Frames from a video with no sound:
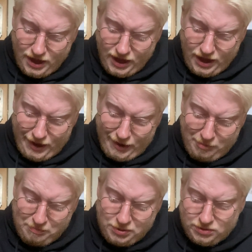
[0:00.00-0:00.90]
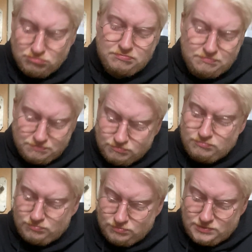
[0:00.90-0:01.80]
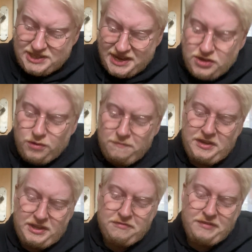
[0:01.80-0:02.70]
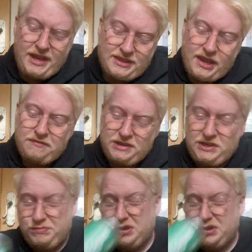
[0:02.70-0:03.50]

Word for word: Um, but take comfort in the fact that I think you've